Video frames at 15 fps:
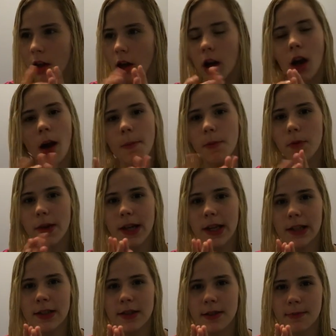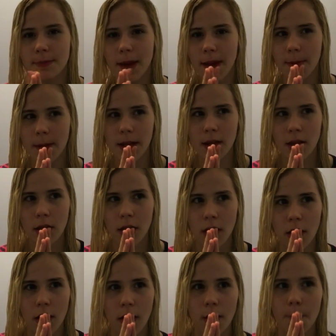a couple weeks maybe,
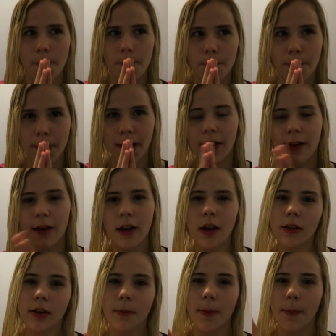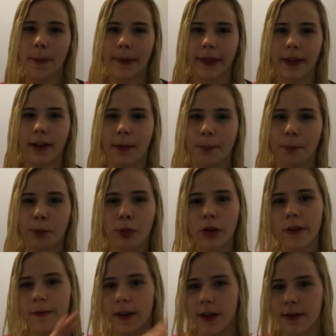because I hooked them up at the
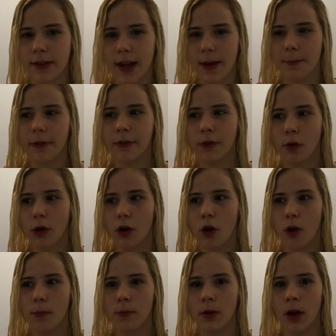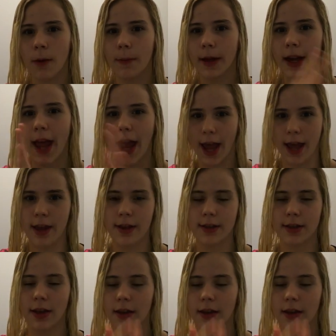previous game before homecoming at his